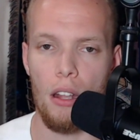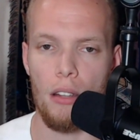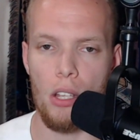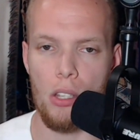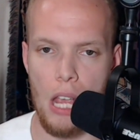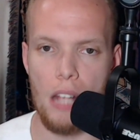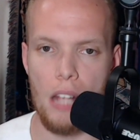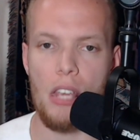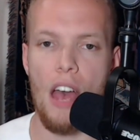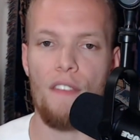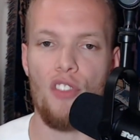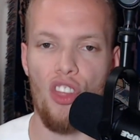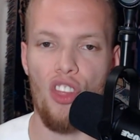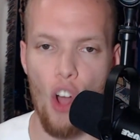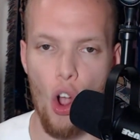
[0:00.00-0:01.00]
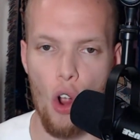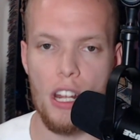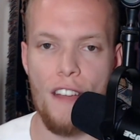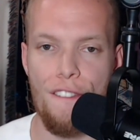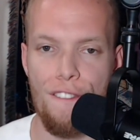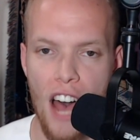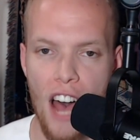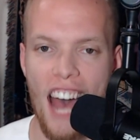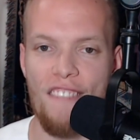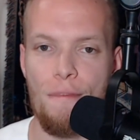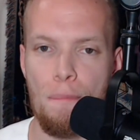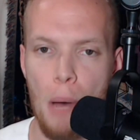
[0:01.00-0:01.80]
The Saints have 35